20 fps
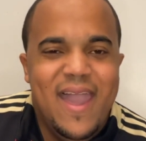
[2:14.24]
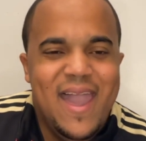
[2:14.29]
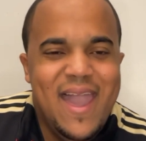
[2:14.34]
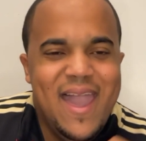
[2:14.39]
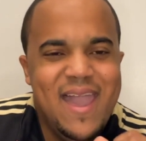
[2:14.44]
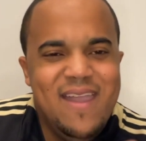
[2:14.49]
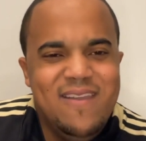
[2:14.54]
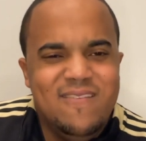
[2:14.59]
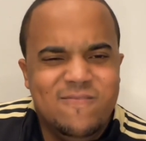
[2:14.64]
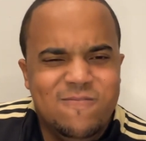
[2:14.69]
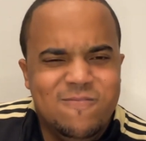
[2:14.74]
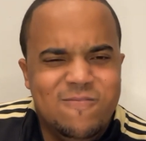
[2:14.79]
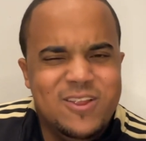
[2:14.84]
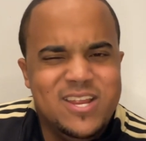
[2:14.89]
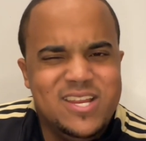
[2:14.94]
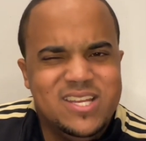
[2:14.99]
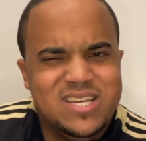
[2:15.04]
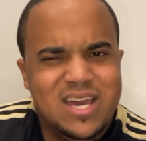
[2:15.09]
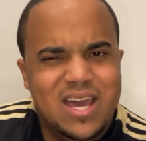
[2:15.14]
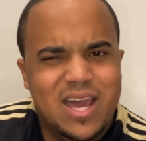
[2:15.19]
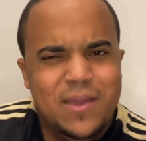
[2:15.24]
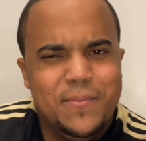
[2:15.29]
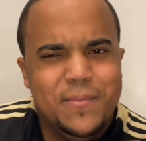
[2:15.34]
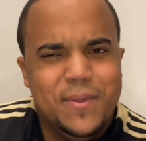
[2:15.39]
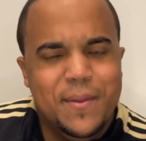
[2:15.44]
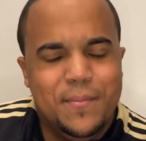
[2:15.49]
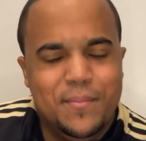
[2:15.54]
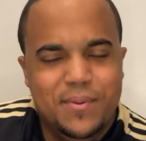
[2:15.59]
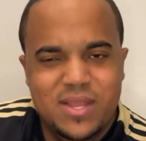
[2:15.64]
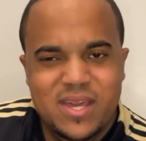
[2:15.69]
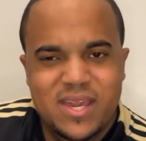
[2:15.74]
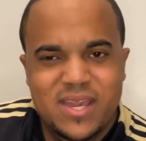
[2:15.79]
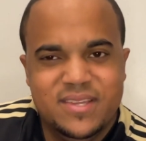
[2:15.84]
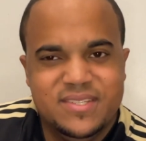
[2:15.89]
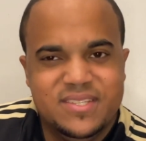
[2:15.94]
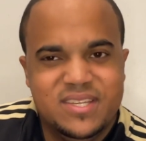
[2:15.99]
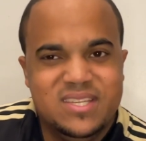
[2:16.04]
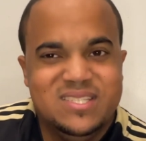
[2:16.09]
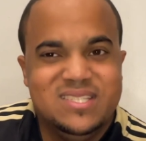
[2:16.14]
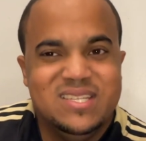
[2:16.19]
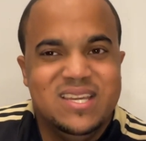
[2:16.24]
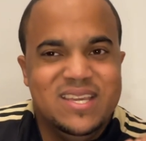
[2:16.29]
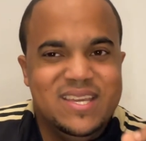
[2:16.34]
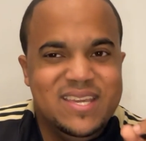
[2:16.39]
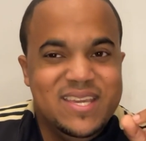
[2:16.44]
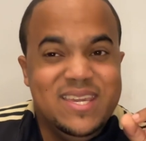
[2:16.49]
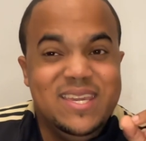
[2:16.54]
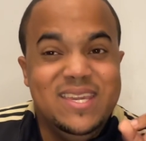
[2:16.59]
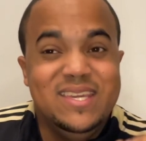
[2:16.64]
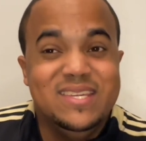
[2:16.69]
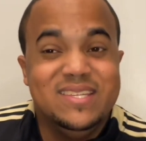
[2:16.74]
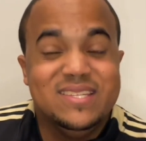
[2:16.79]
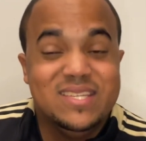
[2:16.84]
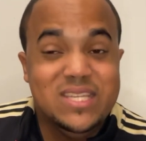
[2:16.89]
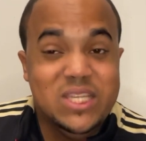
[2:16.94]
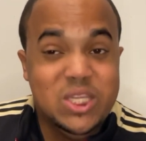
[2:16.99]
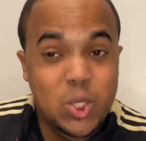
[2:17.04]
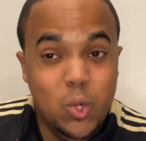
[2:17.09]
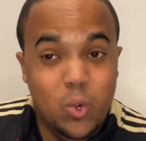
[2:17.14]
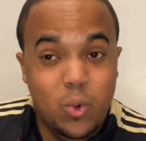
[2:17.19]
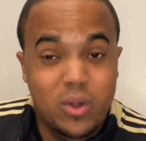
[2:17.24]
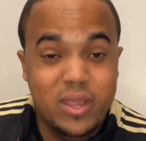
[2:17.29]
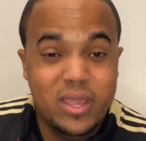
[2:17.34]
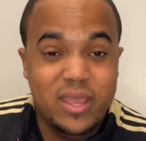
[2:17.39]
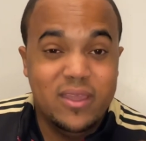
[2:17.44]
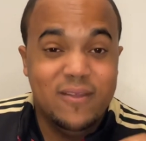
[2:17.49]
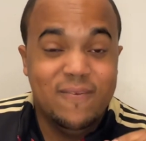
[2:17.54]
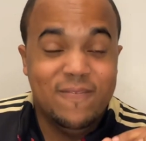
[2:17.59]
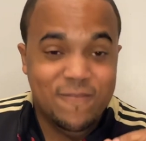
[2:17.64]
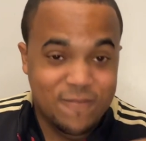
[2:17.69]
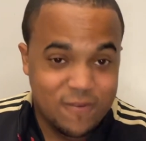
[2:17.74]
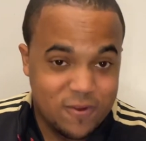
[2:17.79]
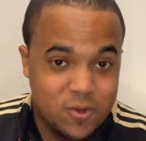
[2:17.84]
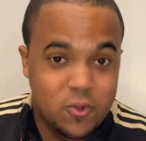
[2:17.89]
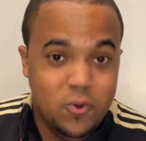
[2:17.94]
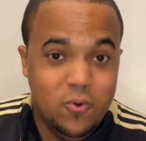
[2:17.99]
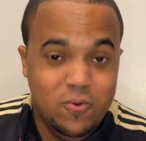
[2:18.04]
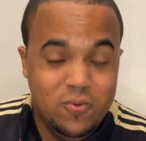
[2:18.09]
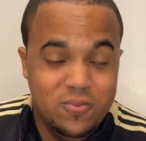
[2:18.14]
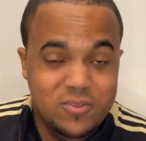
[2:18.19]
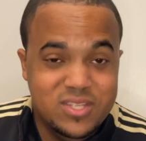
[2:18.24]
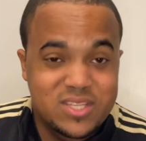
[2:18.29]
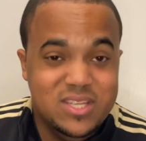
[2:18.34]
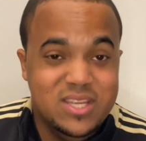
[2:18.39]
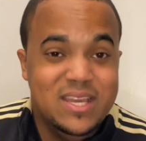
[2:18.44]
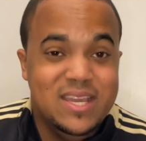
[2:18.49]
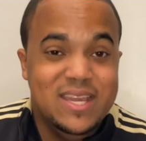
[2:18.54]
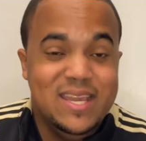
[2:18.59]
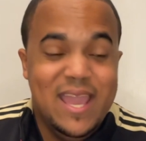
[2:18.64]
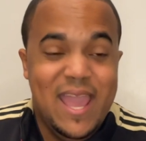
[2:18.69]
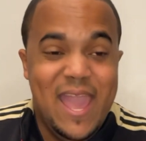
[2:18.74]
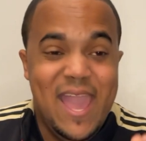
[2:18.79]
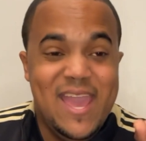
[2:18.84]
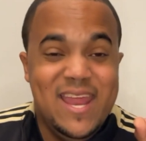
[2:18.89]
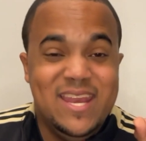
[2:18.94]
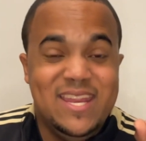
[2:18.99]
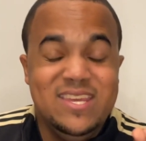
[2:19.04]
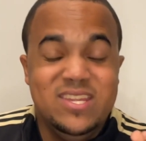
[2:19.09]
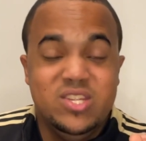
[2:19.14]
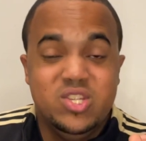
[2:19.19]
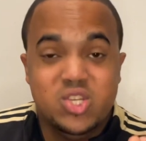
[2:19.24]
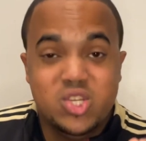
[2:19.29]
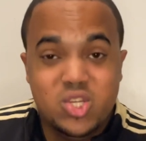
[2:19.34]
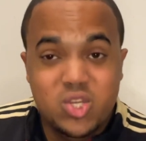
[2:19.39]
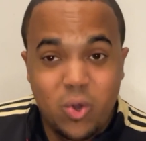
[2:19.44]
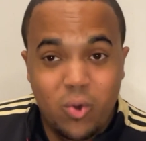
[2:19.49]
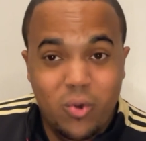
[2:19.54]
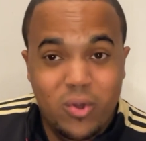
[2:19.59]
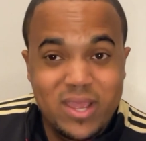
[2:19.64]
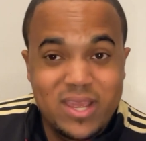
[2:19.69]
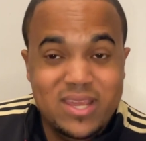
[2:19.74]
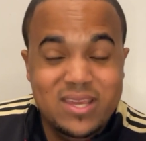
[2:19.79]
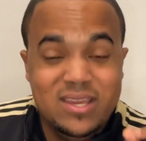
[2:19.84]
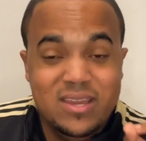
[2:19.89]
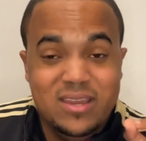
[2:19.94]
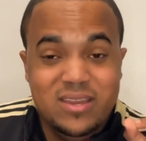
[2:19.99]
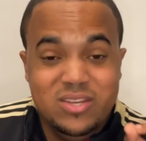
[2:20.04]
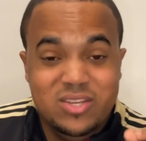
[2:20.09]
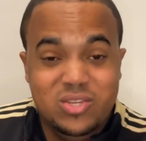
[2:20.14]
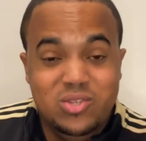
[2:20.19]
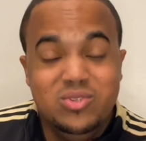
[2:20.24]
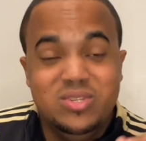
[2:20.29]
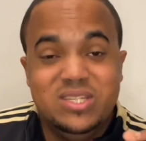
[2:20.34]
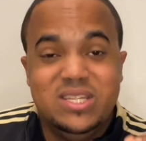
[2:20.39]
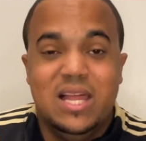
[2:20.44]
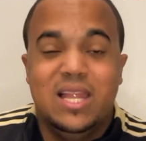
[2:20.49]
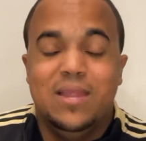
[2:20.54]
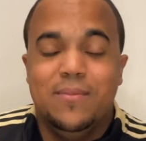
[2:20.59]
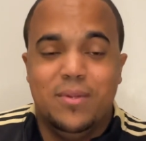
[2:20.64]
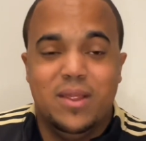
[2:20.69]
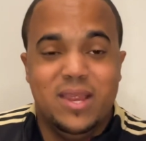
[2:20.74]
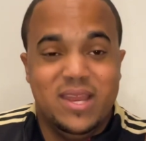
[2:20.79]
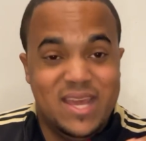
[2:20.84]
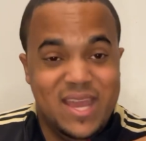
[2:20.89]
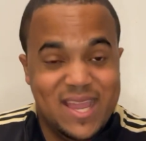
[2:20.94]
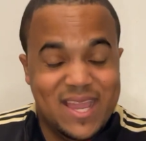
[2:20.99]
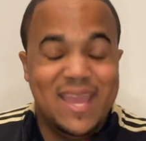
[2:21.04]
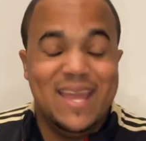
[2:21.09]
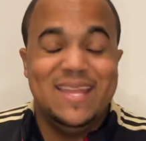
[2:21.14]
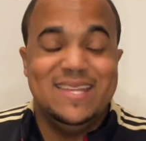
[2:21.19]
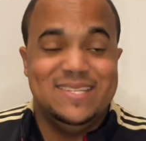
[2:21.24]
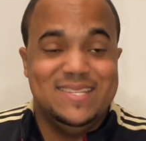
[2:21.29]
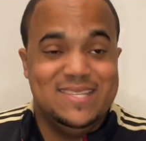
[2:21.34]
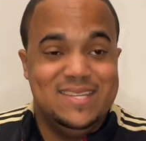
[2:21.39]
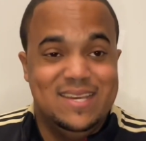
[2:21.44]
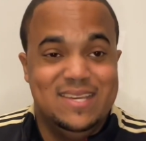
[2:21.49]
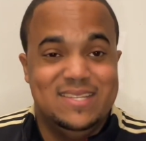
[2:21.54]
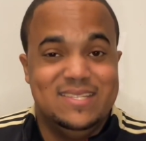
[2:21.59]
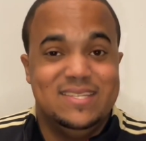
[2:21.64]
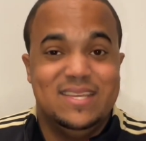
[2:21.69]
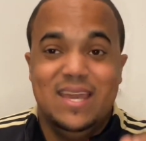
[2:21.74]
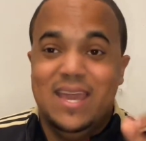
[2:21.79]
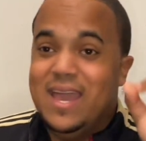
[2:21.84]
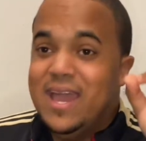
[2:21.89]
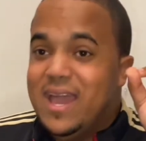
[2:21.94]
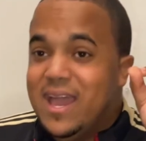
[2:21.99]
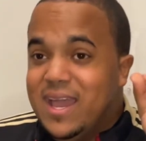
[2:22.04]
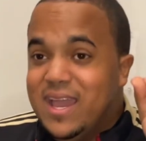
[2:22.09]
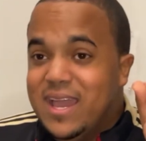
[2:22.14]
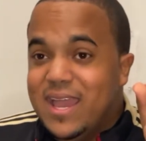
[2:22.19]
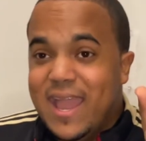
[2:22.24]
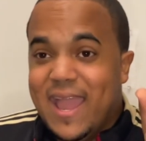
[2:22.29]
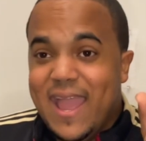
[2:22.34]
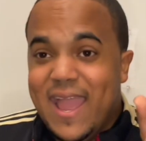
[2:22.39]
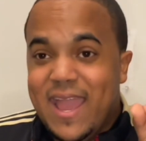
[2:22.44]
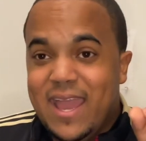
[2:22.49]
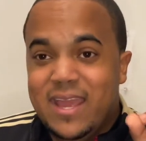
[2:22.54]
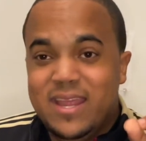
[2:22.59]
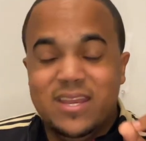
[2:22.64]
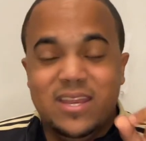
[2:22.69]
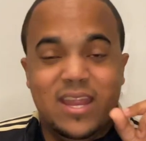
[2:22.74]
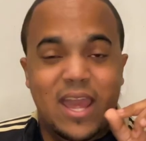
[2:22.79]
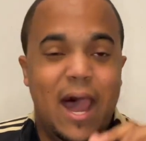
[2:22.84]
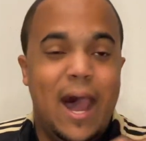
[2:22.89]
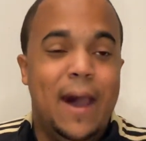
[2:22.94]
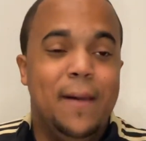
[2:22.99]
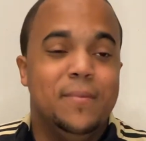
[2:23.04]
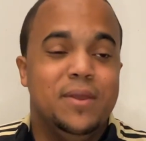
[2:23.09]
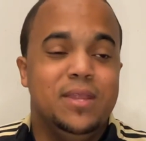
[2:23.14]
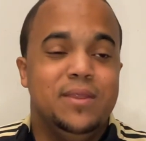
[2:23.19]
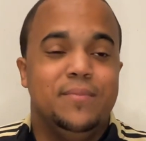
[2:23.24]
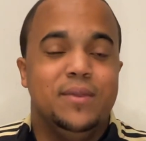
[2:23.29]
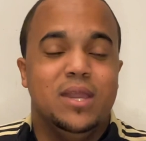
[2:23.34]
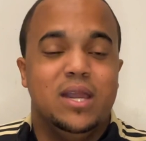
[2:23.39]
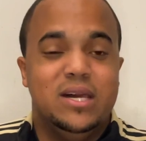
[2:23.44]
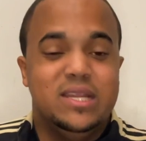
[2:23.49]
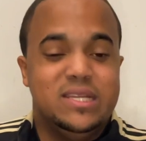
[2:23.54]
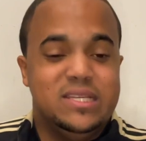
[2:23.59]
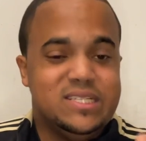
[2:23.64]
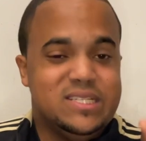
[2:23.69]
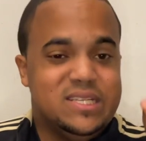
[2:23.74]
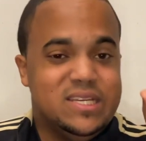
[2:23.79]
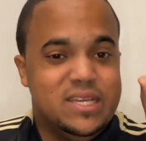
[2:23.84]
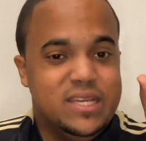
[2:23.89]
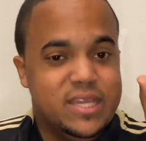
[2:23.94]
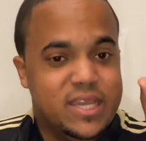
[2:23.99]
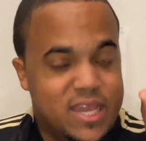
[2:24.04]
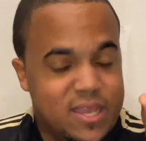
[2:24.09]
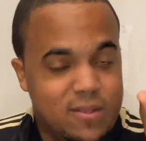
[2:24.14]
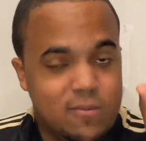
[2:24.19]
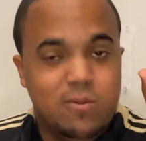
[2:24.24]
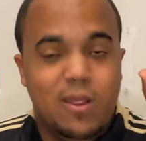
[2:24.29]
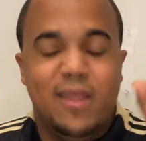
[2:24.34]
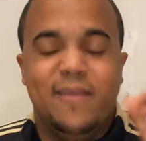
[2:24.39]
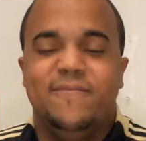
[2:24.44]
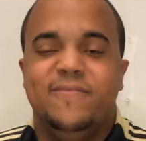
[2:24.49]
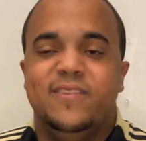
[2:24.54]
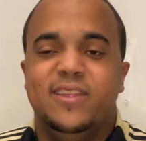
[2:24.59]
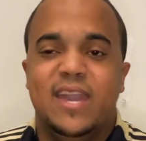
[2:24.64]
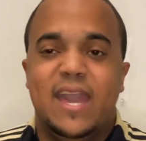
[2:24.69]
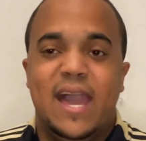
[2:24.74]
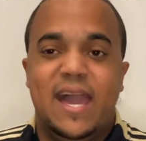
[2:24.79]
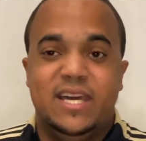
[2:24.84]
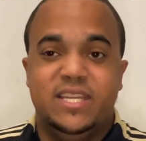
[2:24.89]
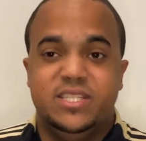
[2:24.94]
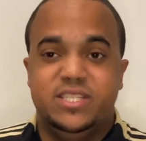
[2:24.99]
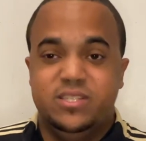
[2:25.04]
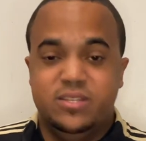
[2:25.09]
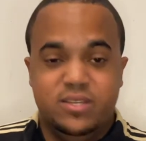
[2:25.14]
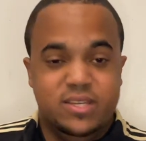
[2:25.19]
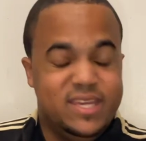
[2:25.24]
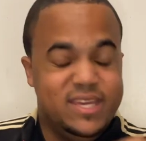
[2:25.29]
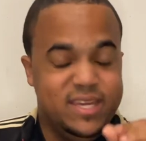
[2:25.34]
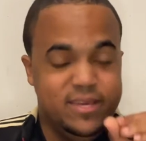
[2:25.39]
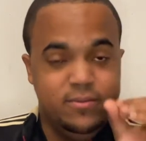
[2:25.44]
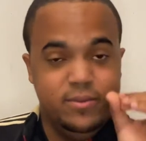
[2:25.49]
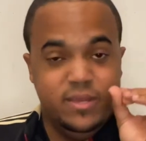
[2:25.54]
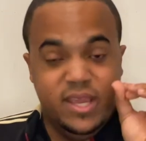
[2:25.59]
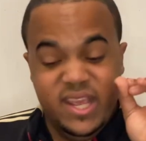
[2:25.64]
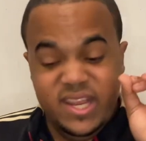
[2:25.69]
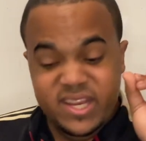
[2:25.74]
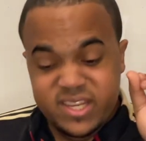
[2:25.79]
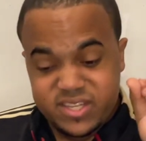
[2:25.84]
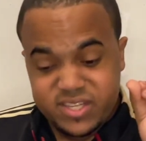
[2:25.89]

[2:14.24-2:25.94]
Every time he plays us, he's going for goals. And he's going to celebrate against us. And I'm going to be honest, he rightfully has, he